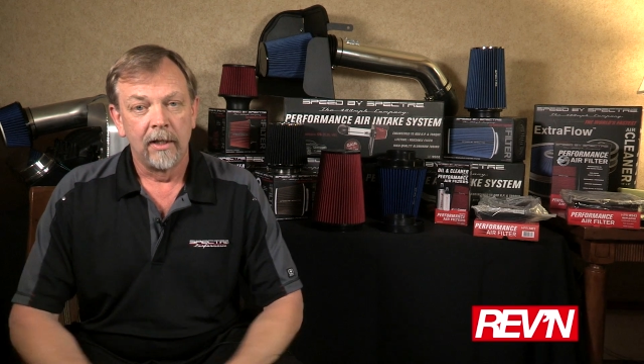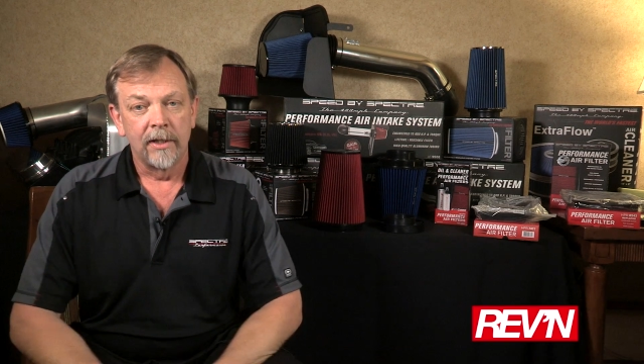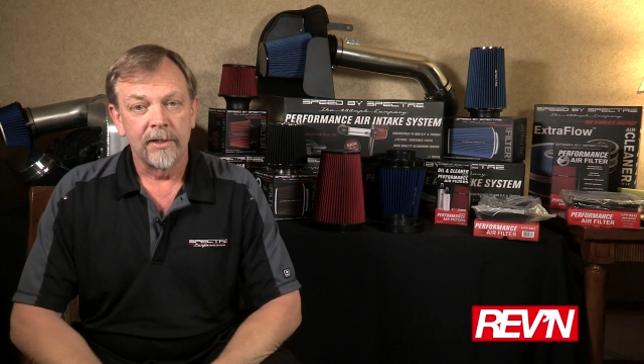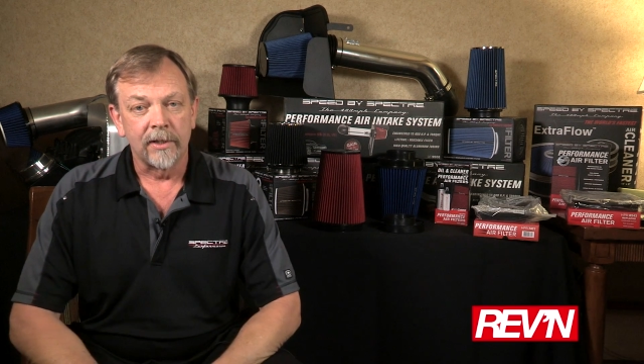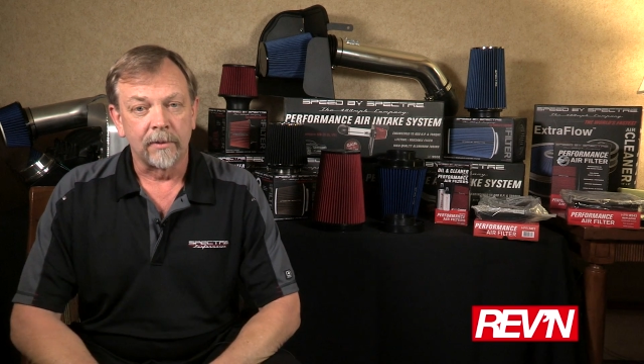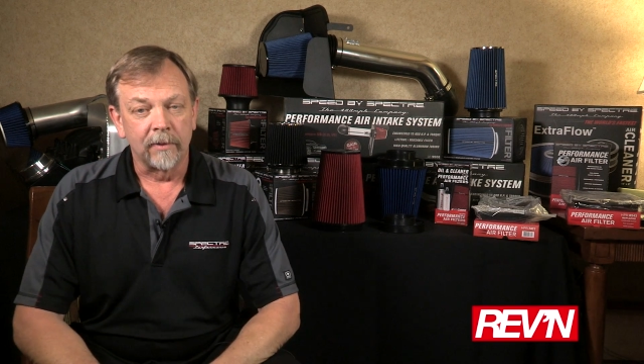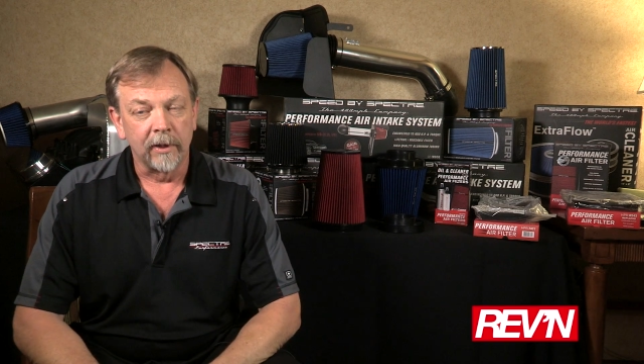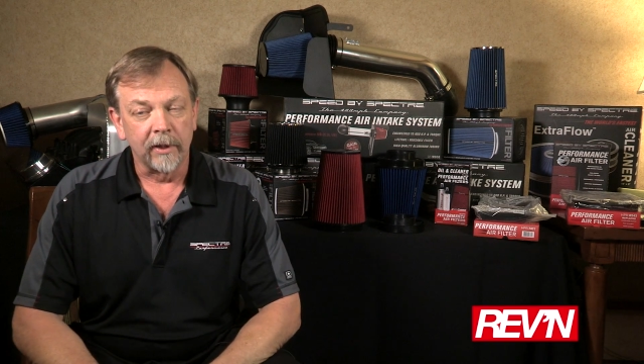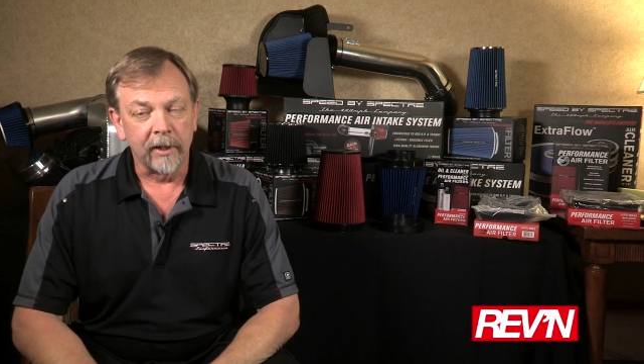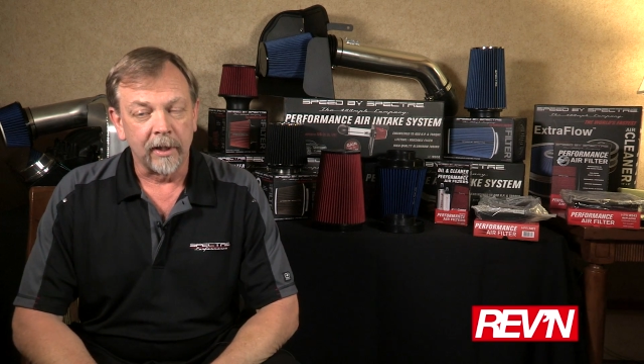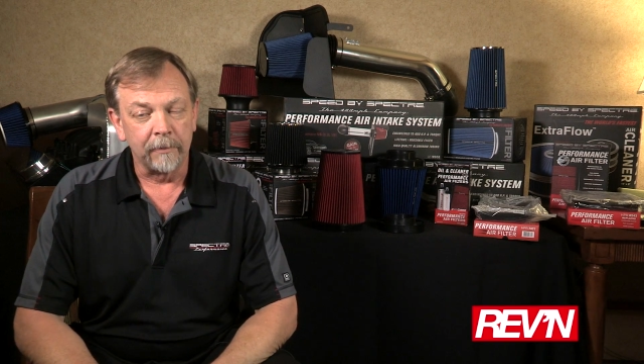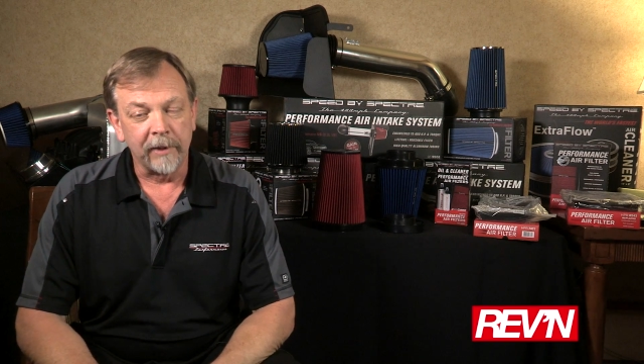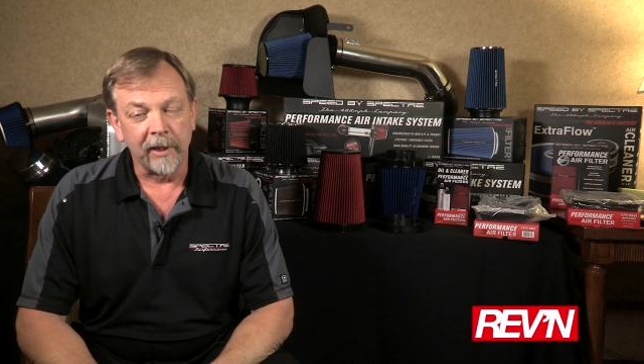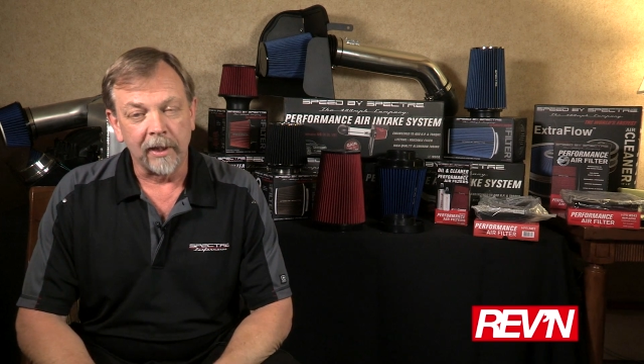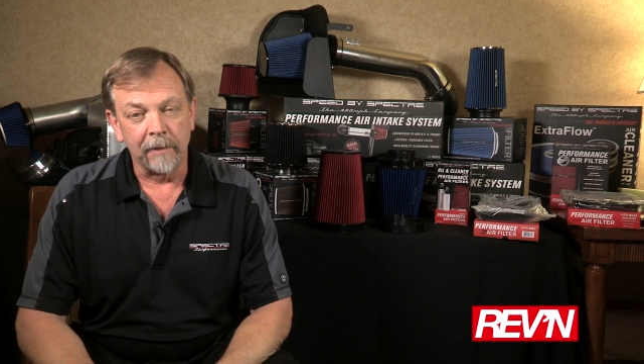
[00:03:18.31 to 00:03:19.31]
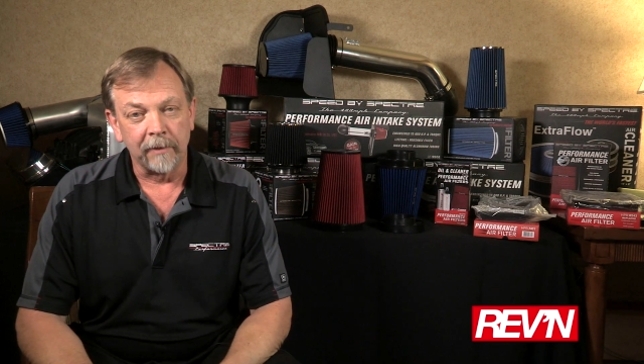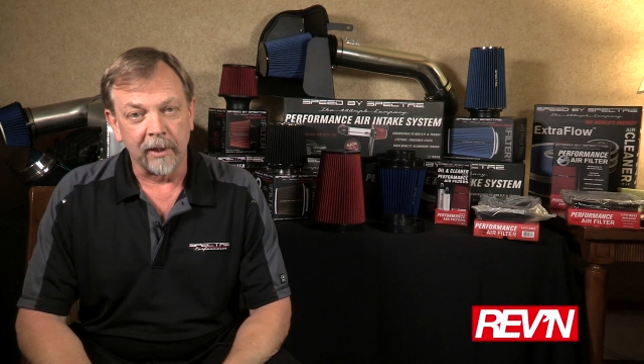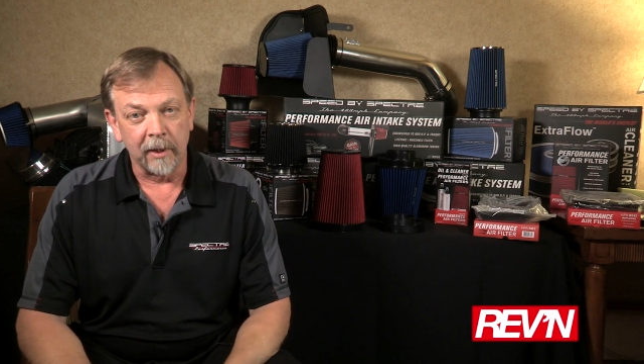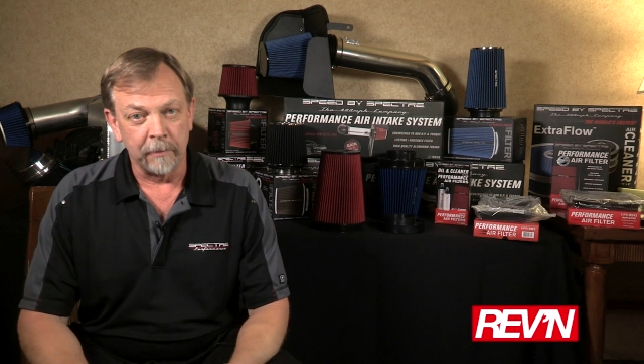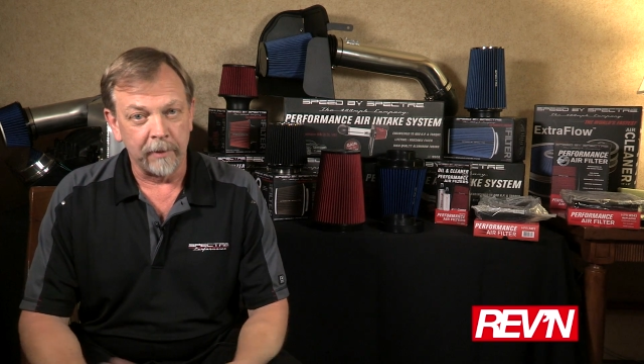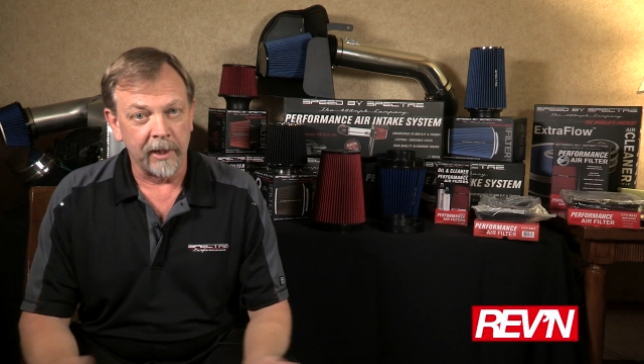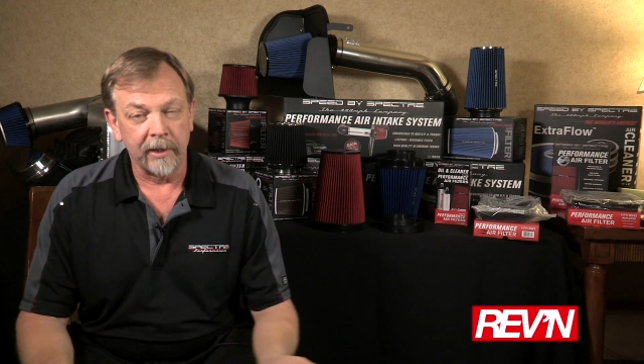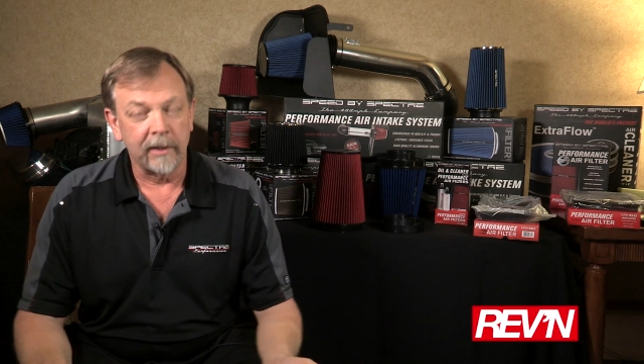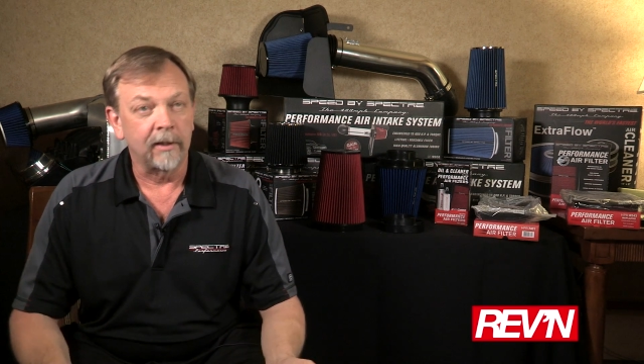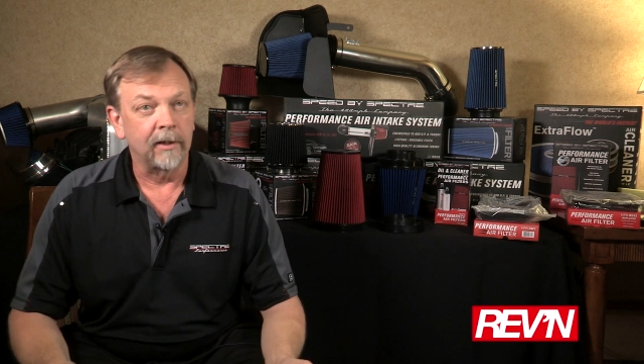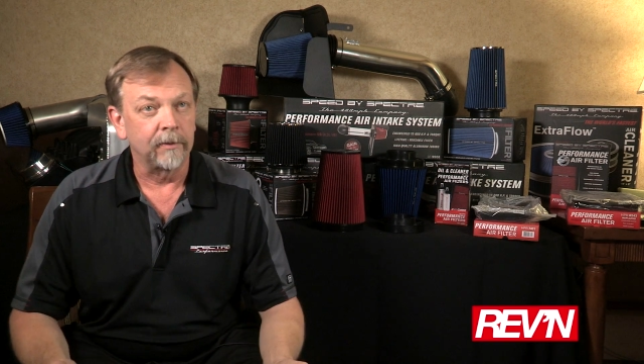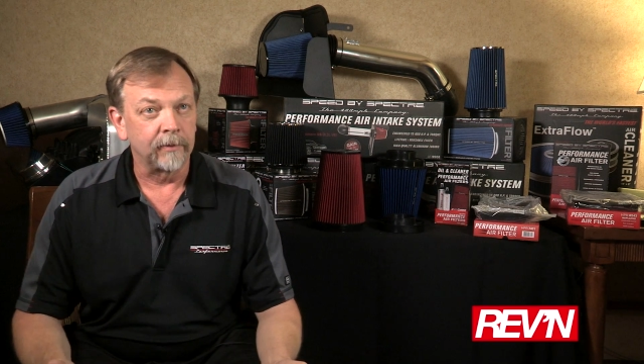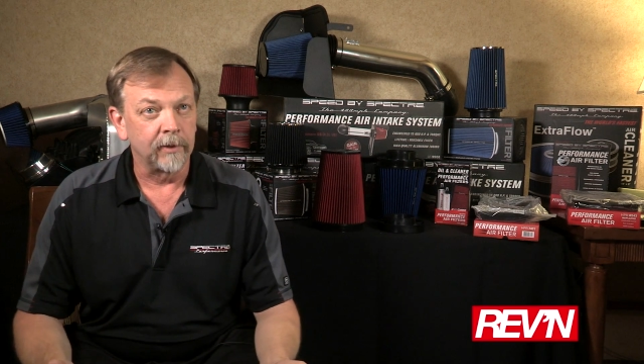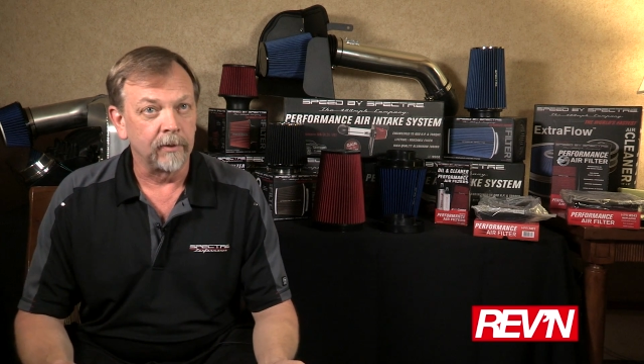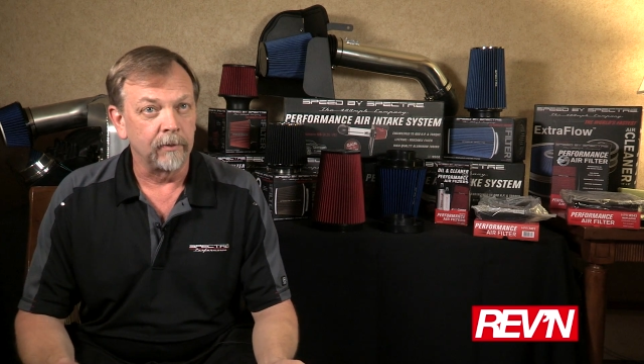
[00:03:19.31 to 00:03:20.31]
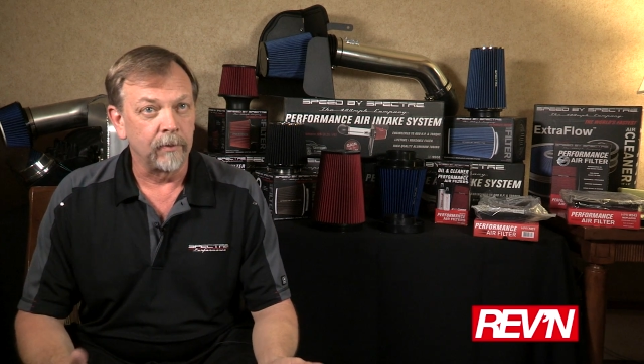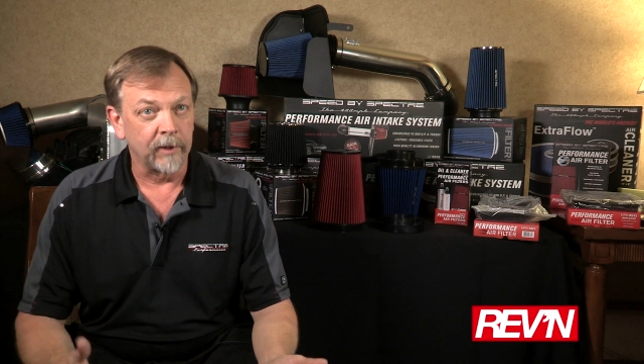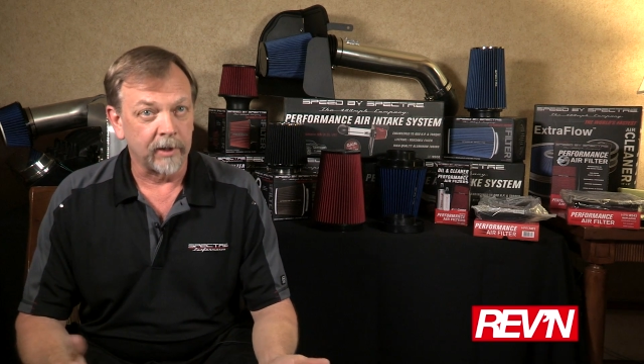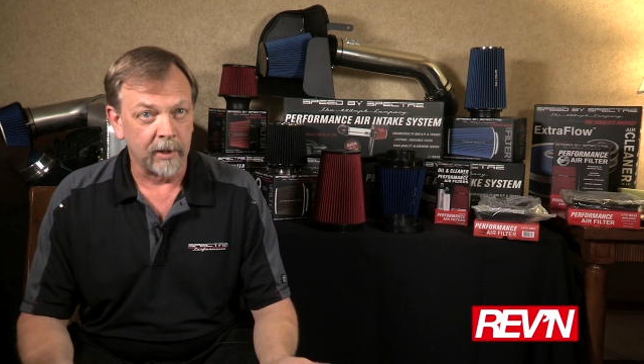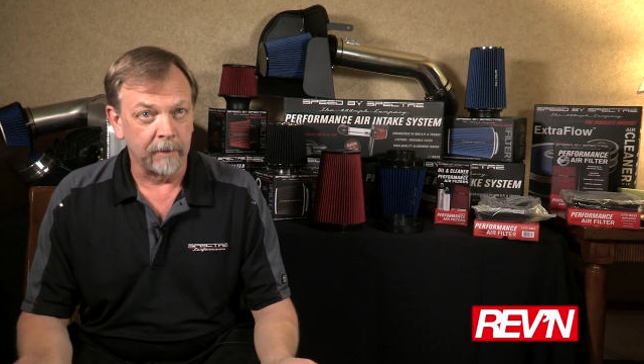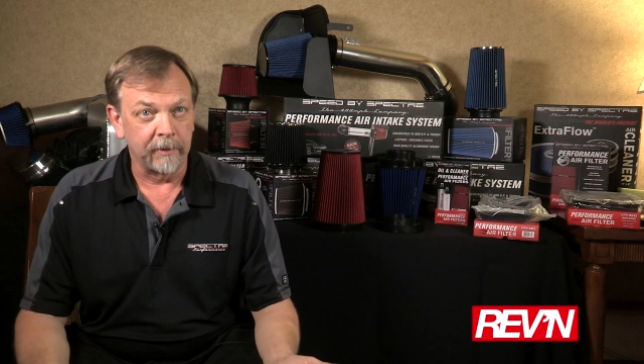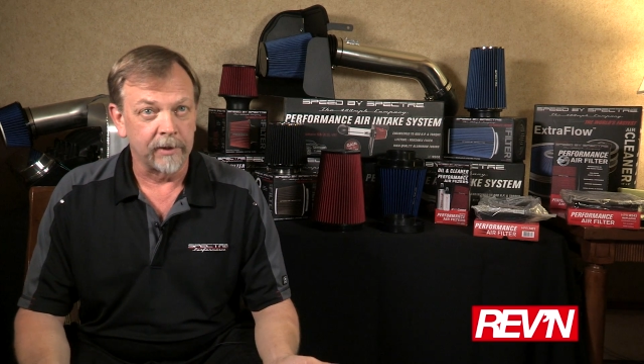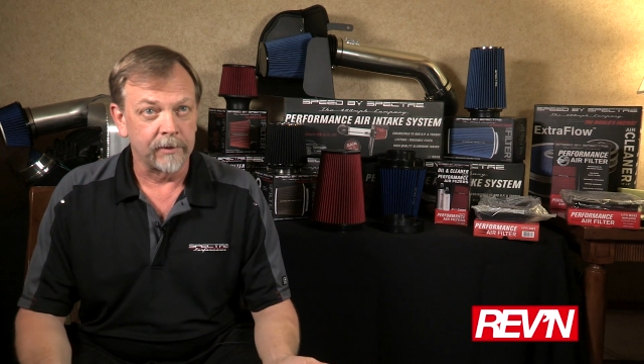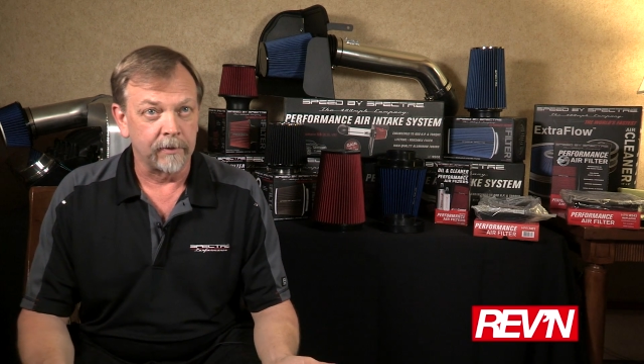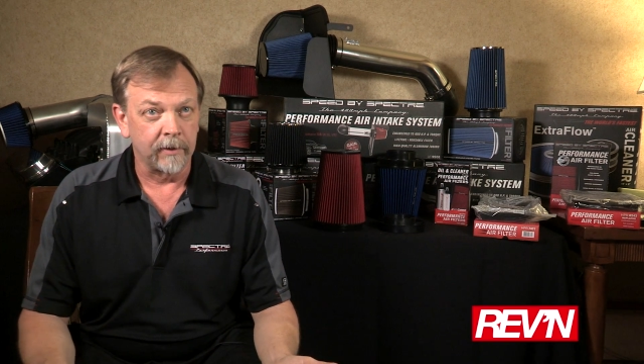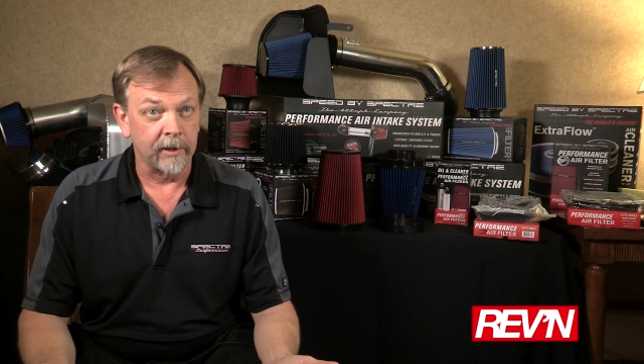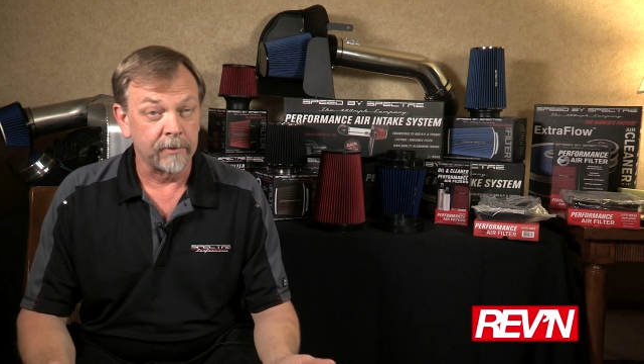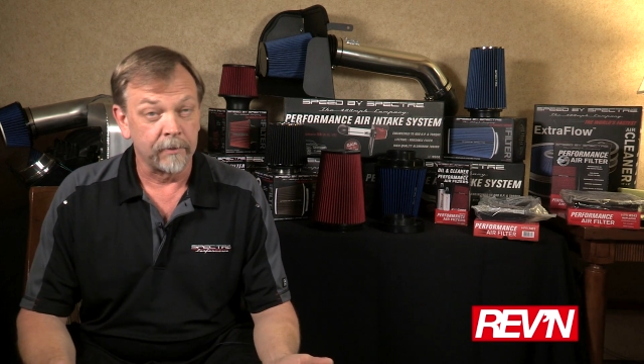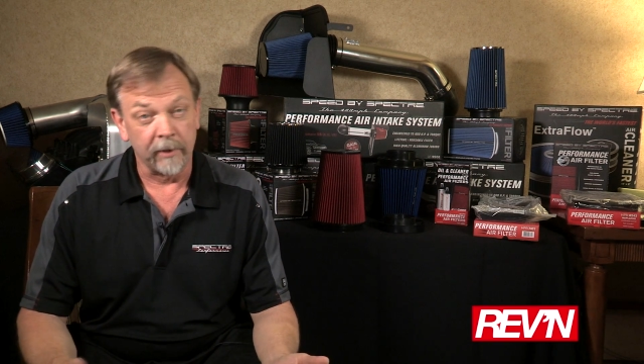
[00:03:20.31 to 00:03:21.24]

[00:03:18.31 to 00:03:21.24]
So we're looking at being able to get back out on the road with a couple of trucks.